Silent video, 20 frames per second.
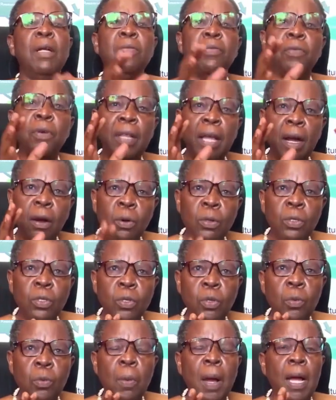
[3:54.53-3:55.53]
But for the
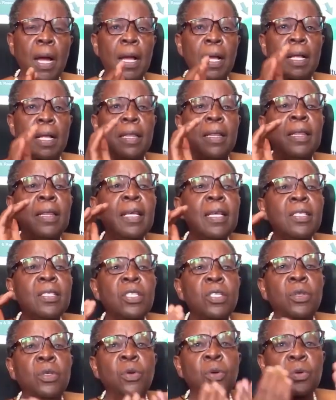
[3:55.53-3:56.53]
consumer,
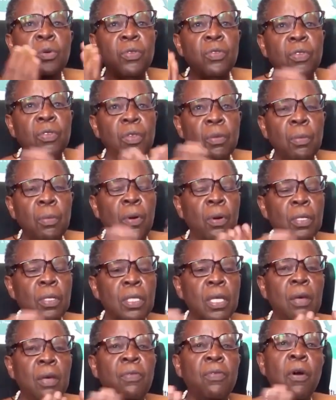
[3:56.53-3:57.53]
this youth,
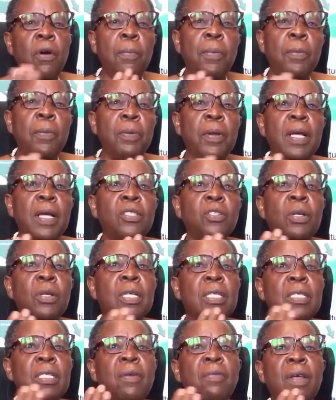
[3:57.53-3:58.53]
because if your
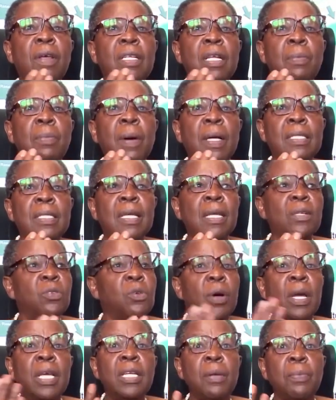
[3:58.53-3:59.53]
population is
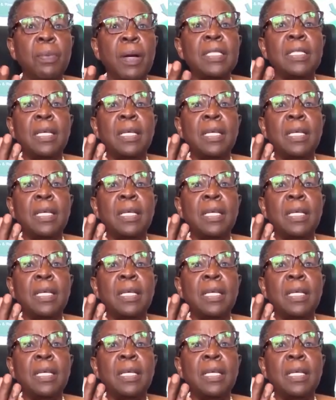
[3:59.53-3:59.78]
70% or